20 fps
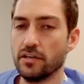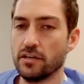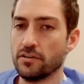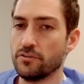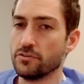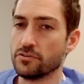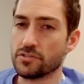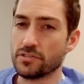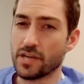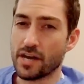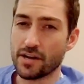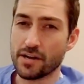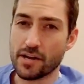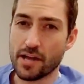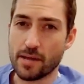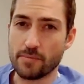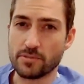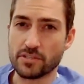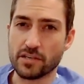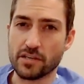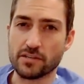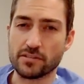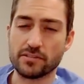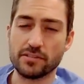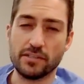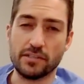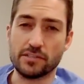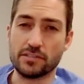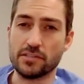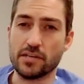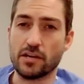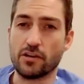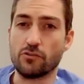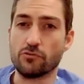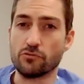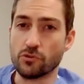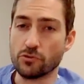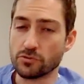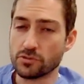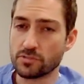and there's not an abscess and it's not
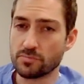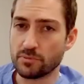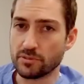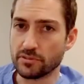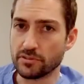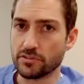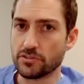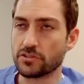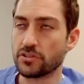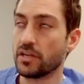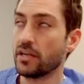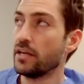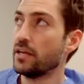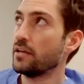gross spillage,